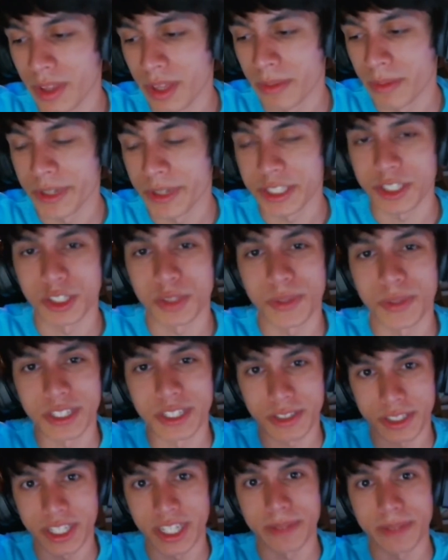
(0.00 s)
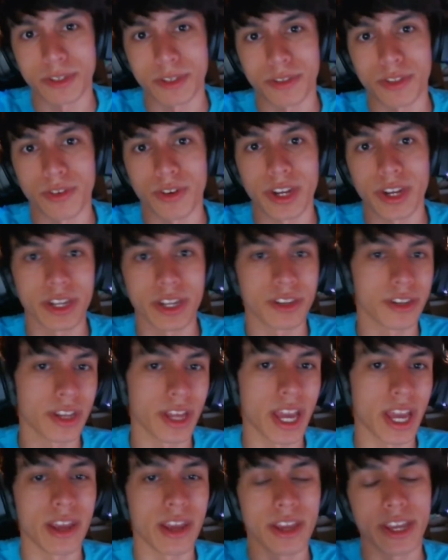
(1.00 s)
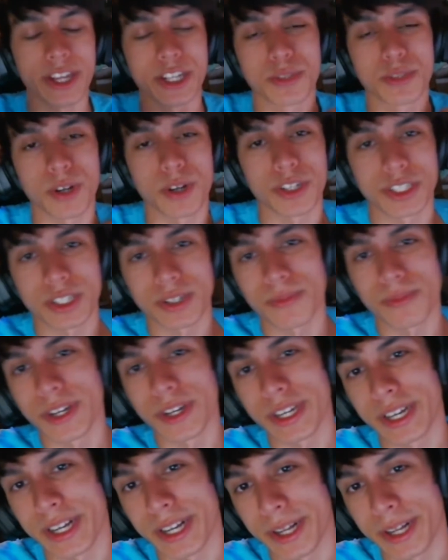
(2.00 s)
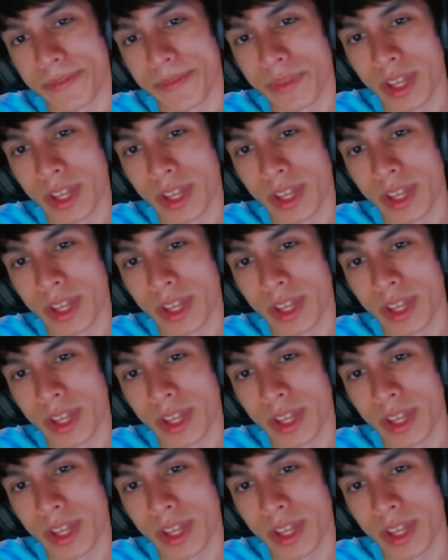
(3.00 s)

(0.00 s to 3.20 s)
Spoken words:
basically split the teams of 3, and each person would